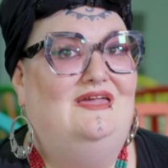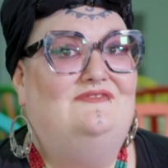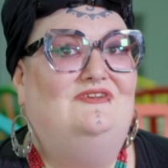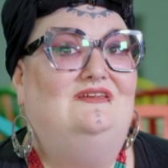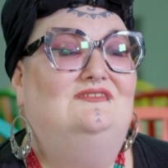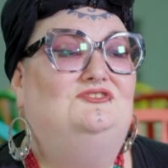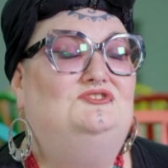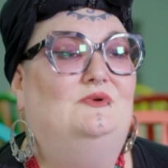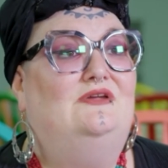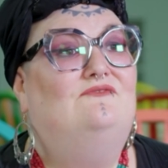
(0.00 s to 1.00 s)
if it is
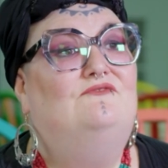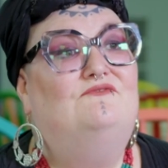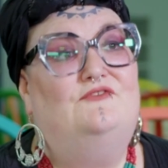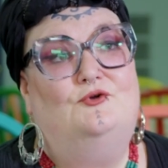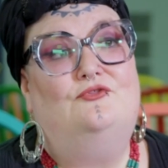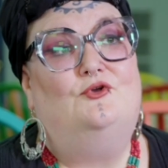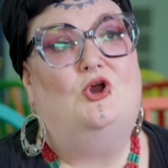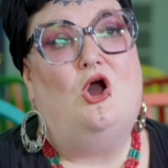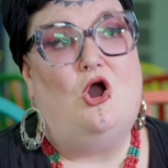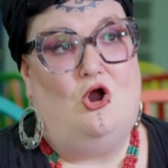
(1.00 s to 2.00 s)
doing further
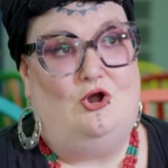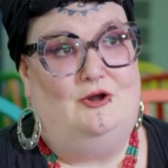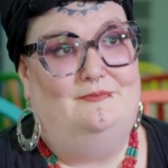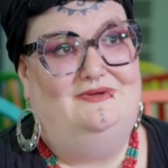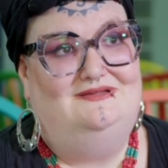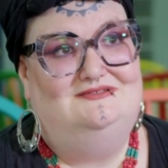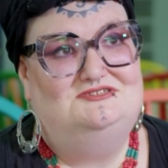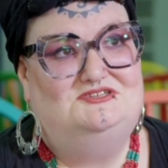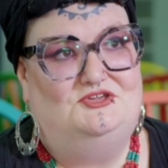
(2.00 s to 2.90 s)
harm to